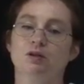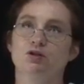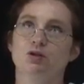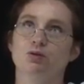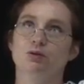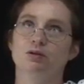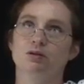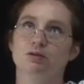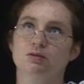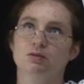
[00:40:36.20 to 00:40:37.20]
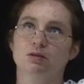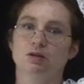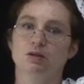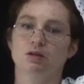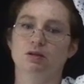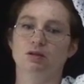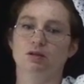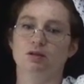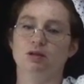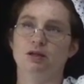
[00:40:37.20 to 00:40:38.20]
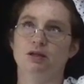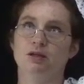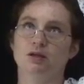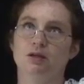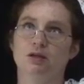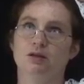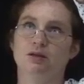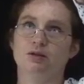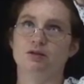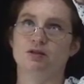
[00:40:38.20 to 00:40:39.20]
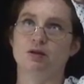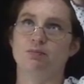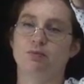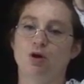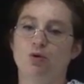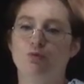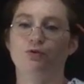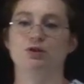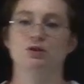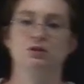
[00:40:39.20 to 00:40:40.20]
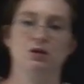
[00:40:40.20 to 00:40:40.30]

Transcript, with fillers: So then uh, there is some coefficient